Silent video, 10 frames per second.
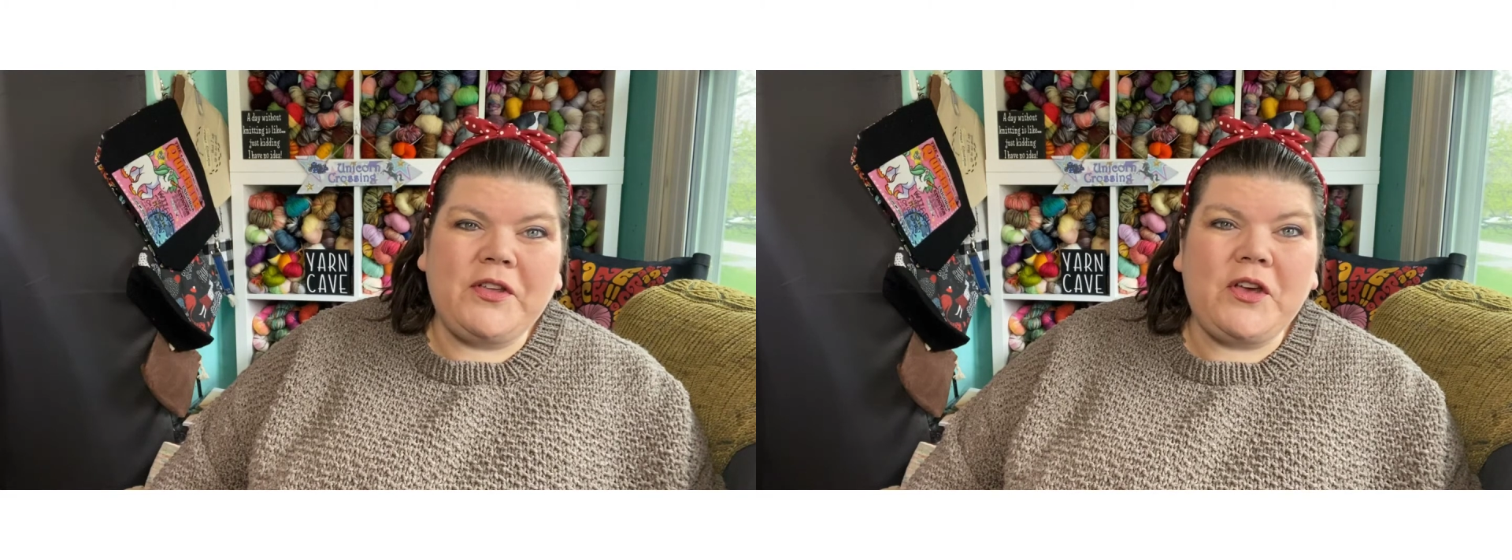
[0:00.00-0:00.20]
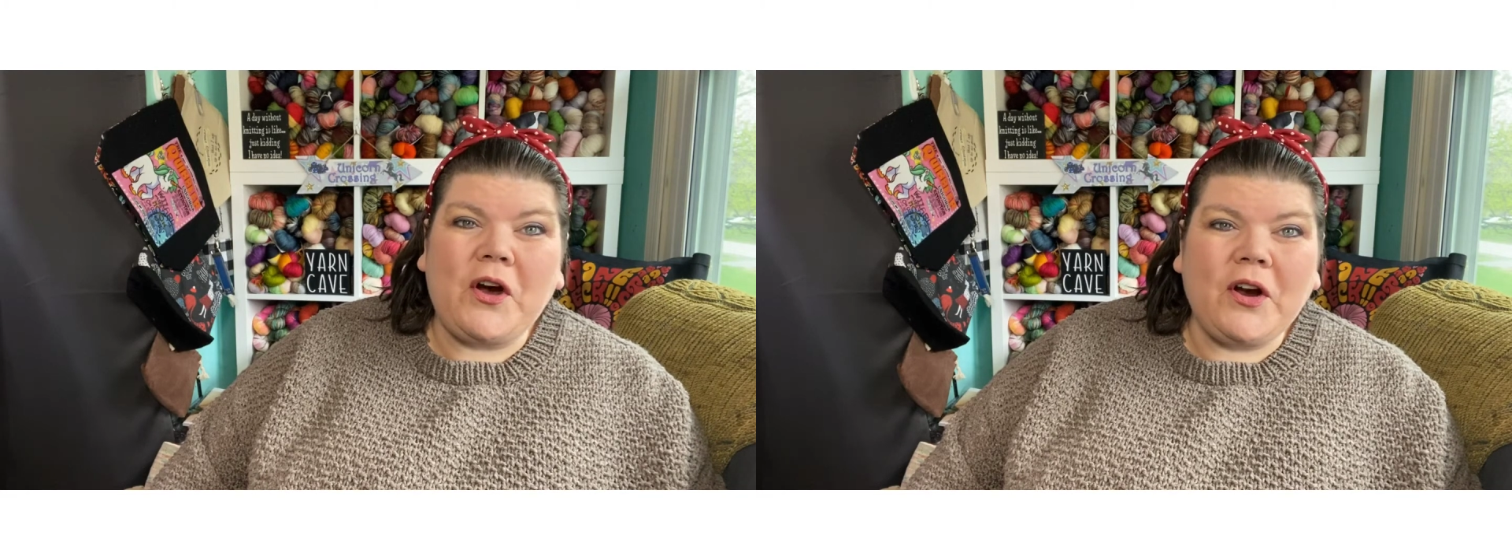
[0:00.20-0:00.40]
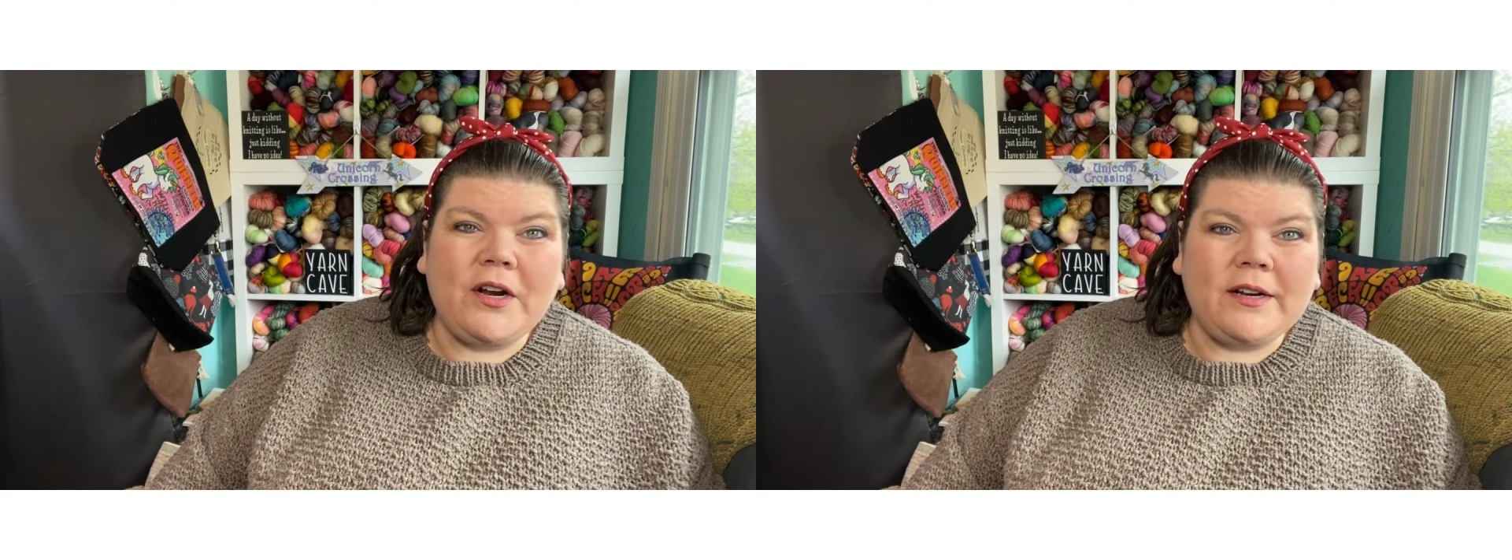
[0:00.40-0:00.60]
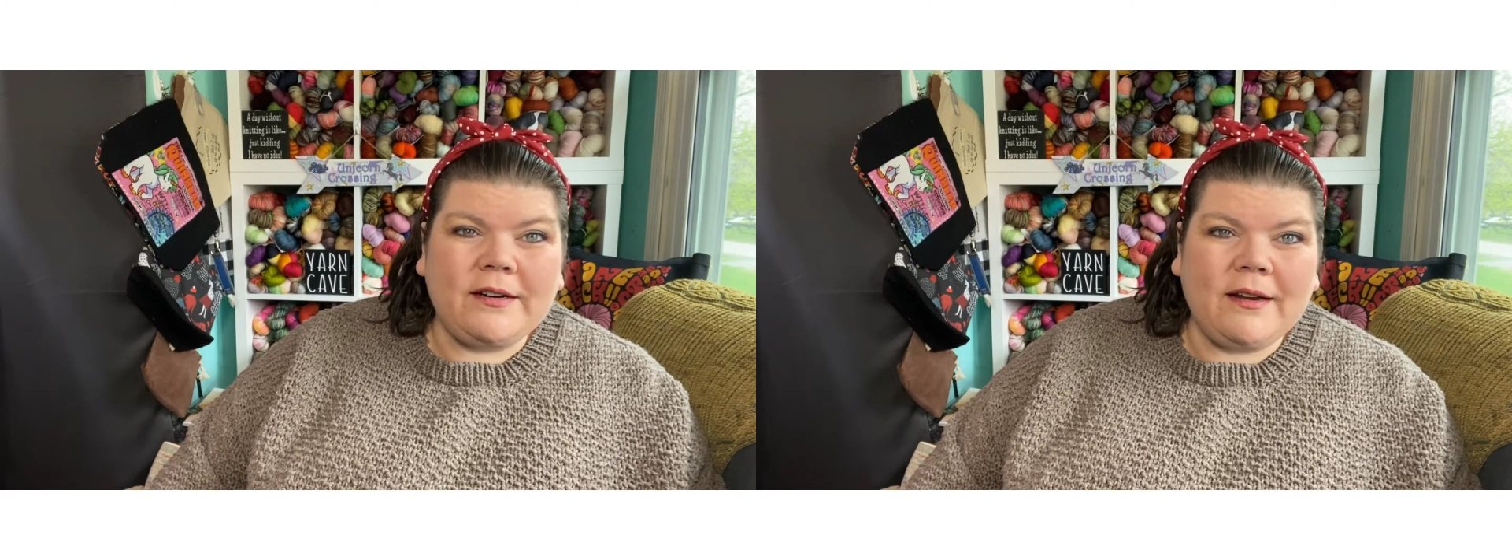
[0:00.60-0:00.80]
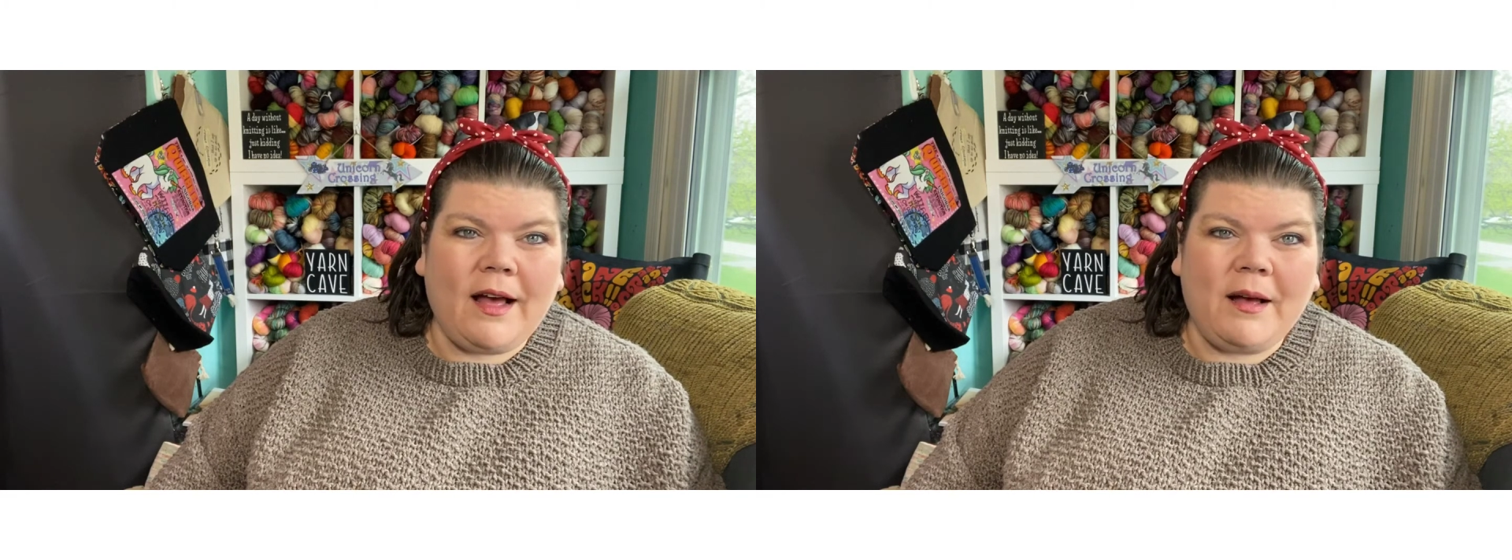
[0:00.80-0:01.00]

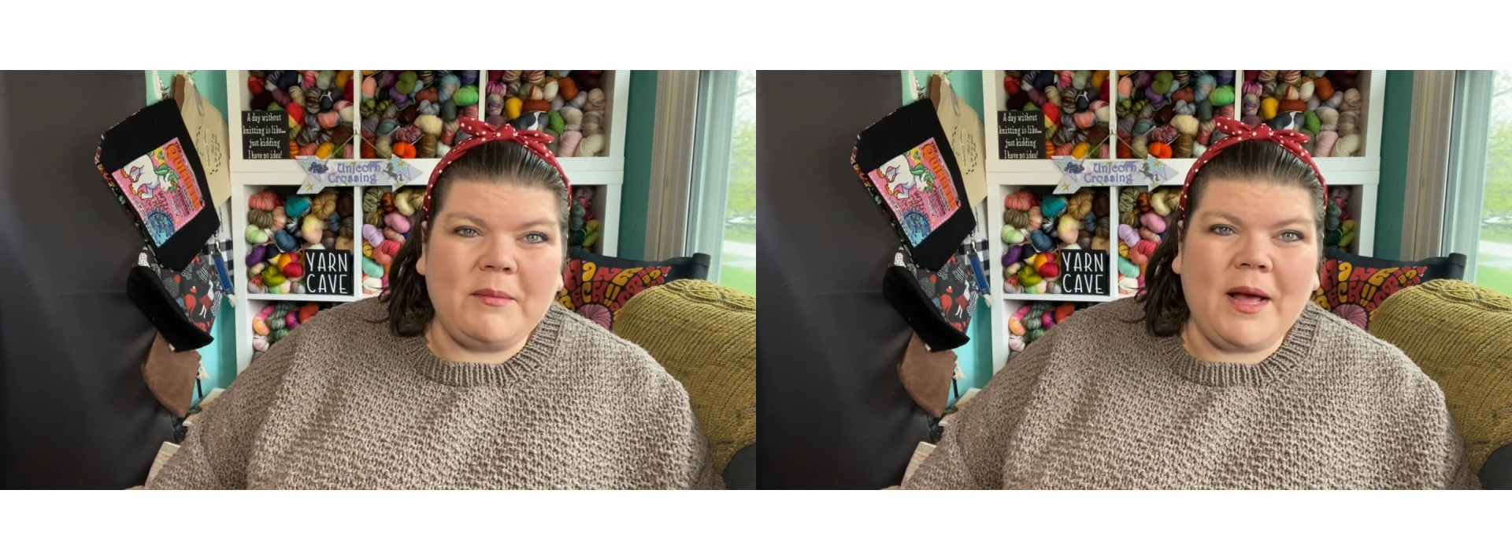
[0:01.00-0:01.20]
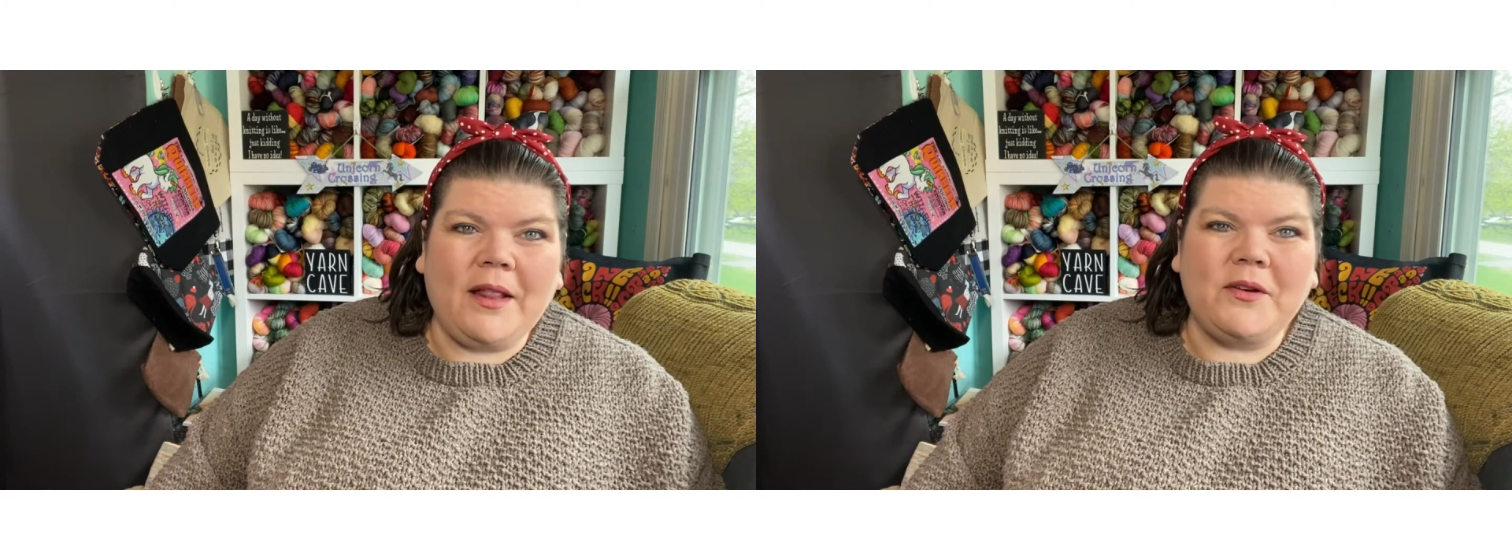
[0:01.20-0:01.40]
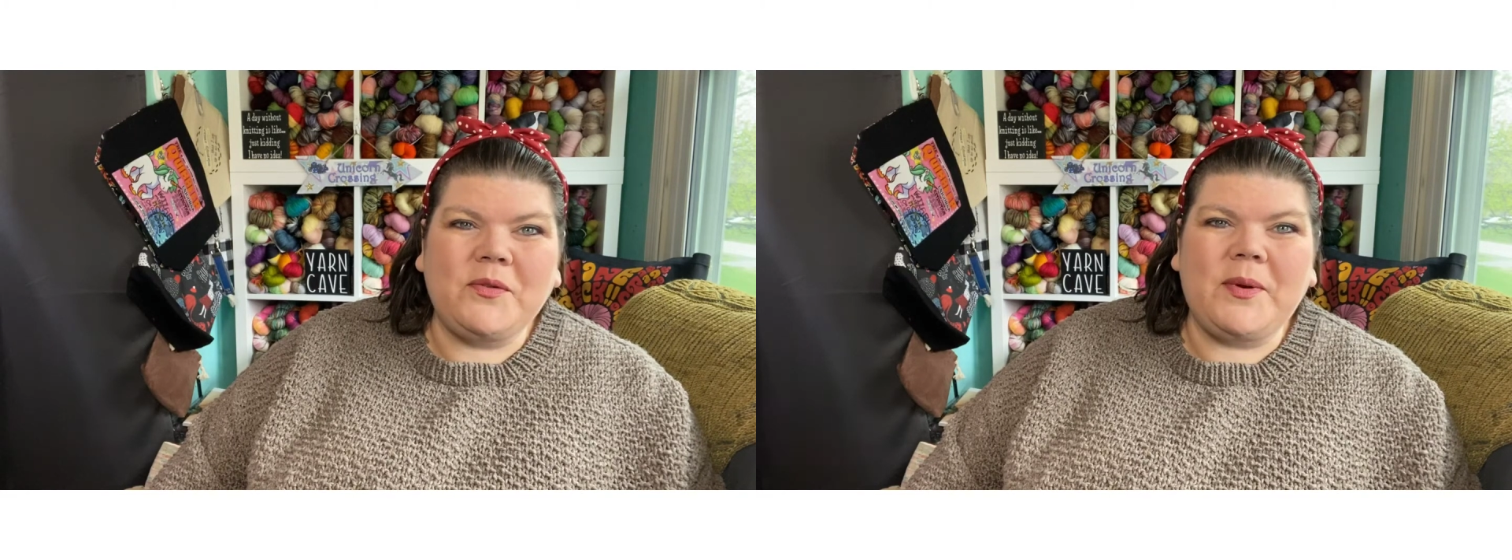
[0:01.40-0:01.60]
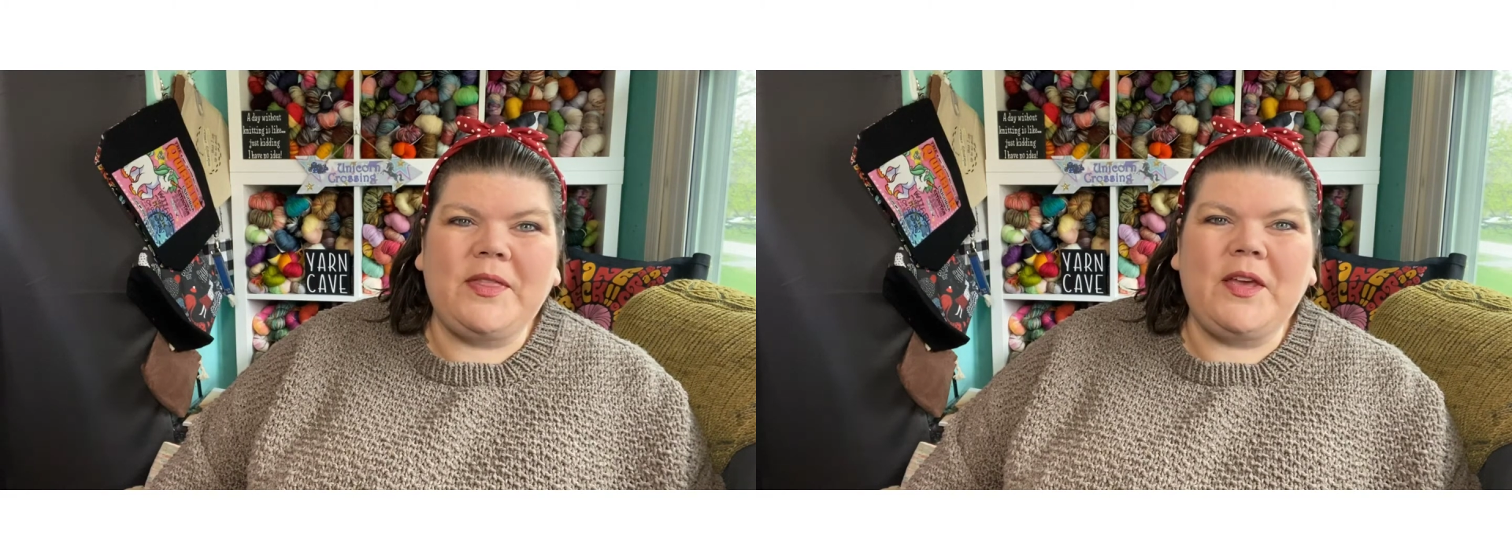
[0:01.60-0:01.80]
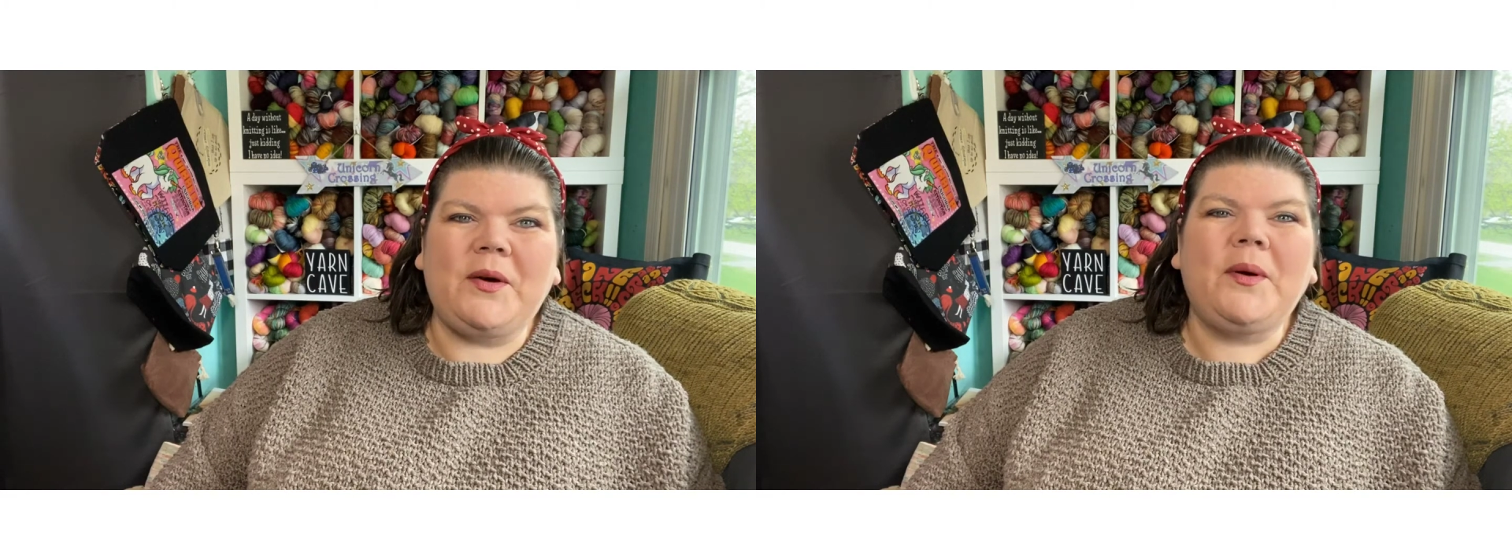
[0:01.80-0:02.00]
yarn colors
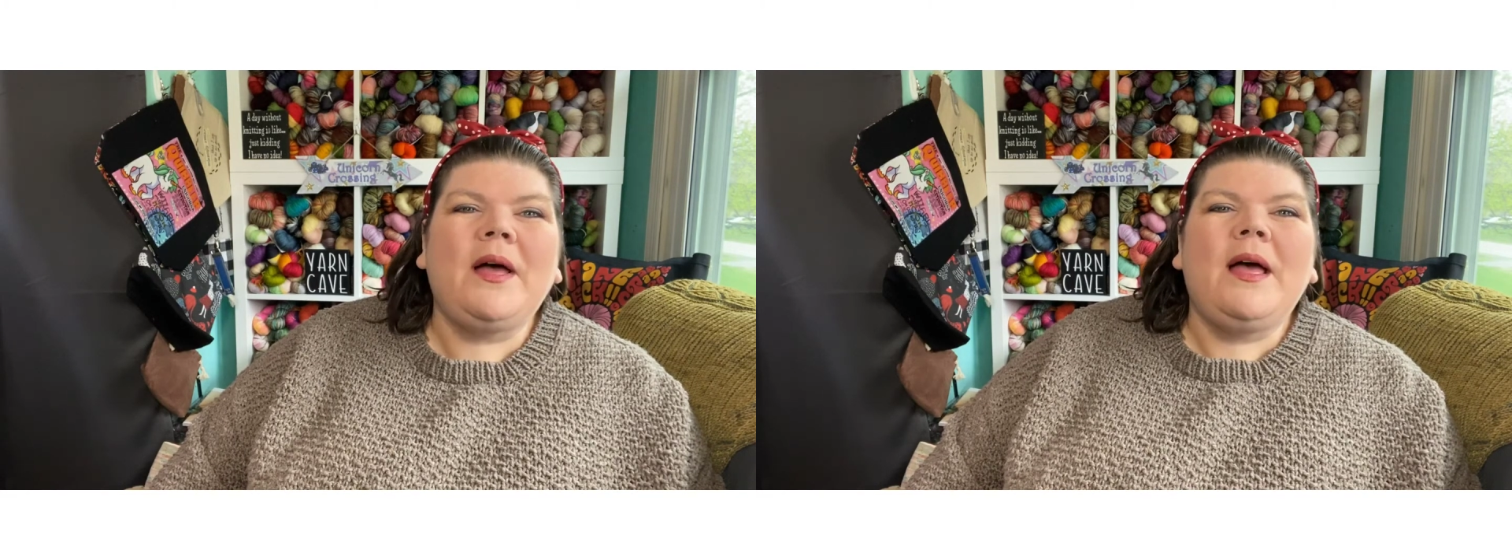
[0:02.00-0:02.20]
with you,